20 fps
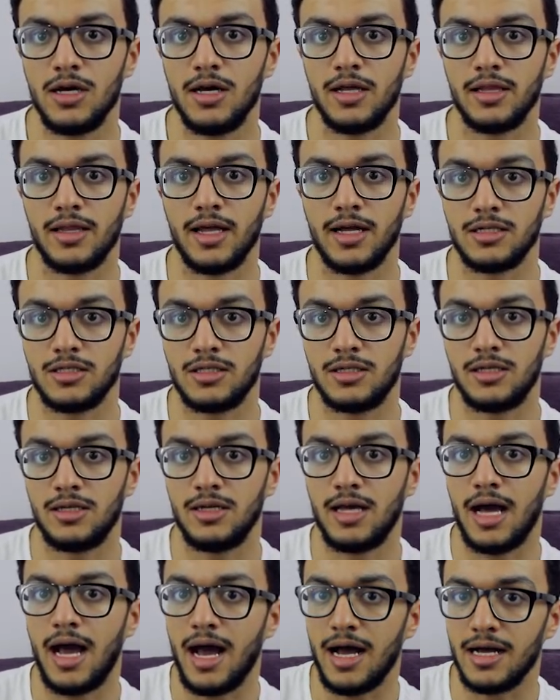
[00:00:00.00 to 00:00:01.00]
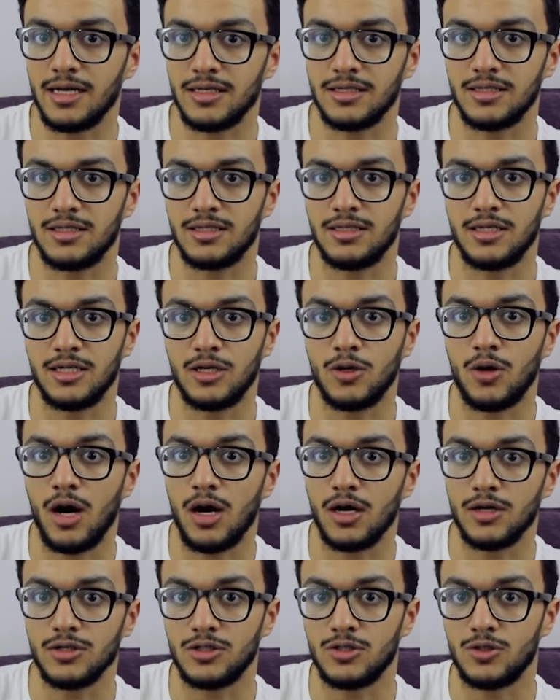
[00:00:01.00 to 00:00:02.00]
that has the
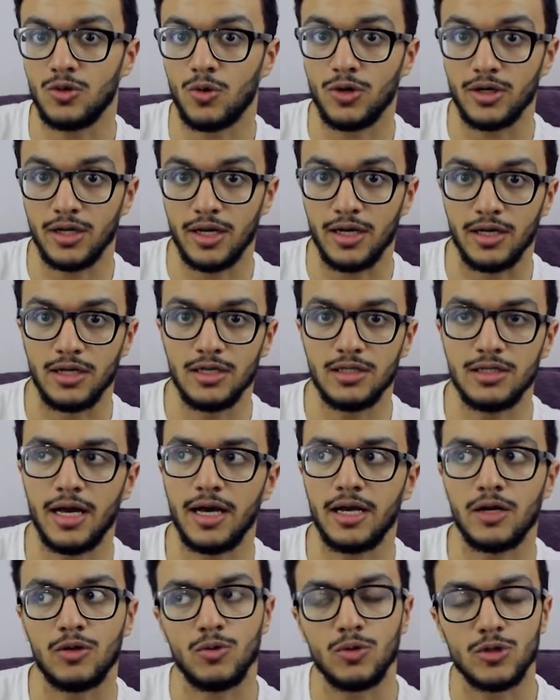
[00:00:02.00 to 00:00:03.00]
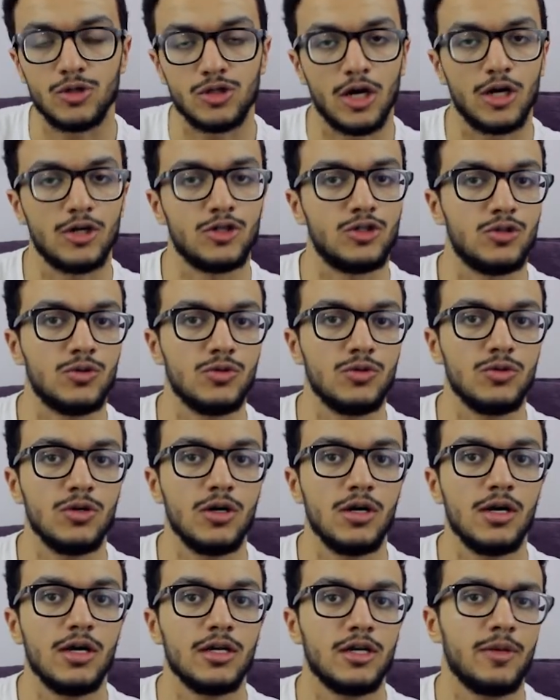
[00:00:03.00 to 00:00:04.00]
card stored in it, and it will charge you
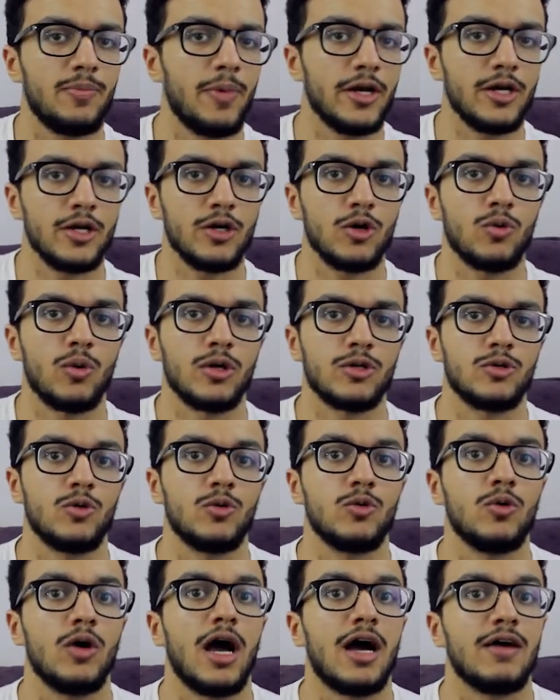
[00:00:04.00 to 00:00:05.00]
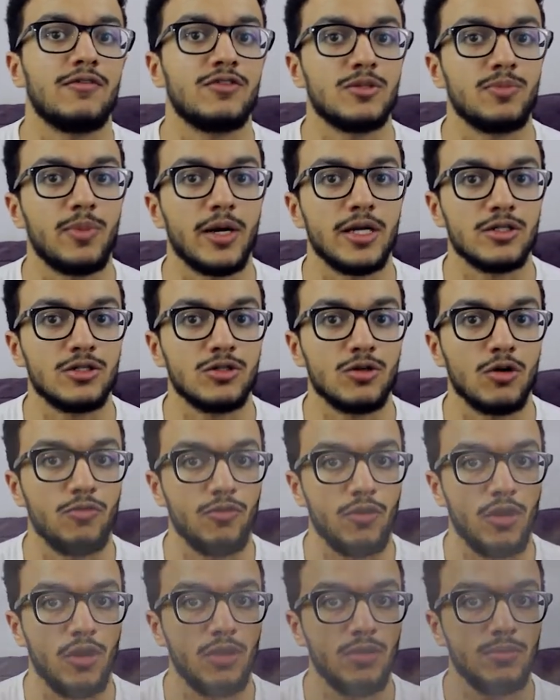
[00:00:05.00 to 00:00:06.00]
depending on what you have spent so
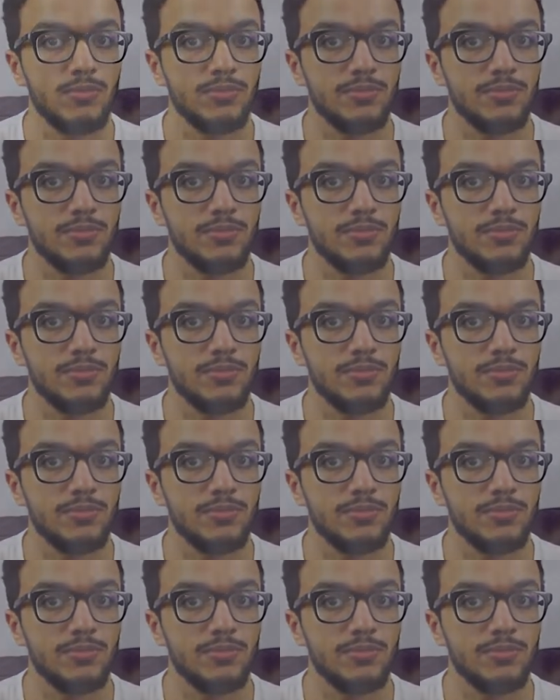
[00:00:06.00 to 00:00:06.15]
far.